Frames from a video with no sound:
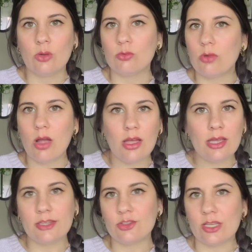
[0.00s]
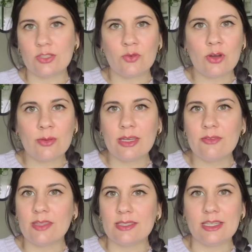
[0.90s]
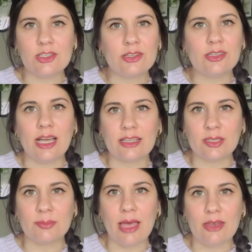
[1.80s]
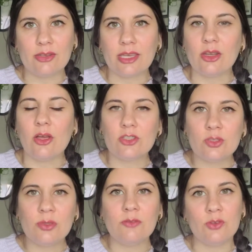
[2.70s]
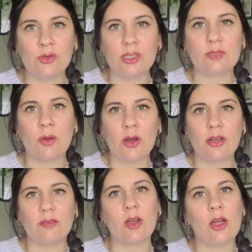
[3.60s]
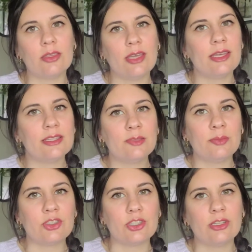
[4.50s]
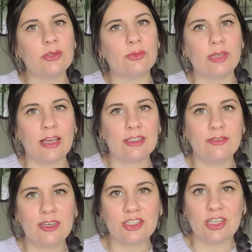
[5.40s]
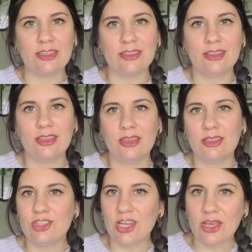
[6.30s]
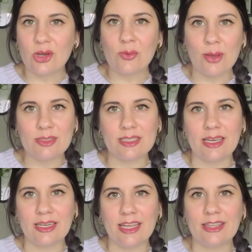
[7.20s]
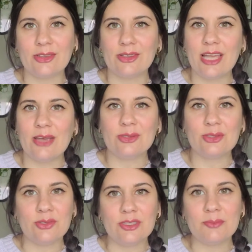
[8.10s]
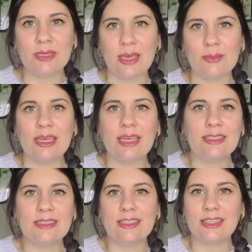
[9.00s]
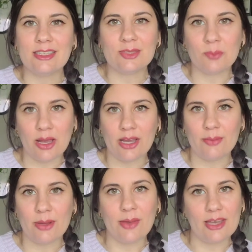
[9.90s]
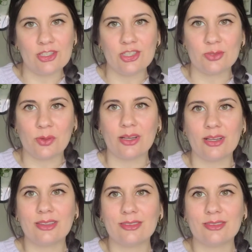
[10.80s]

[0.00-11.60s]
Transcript: Raw and transformative, this intergalactic battle can also be viewed as part of our online exhibition, Reactivation. Check out our website and learn how students became instantly inspired by Rajni's work.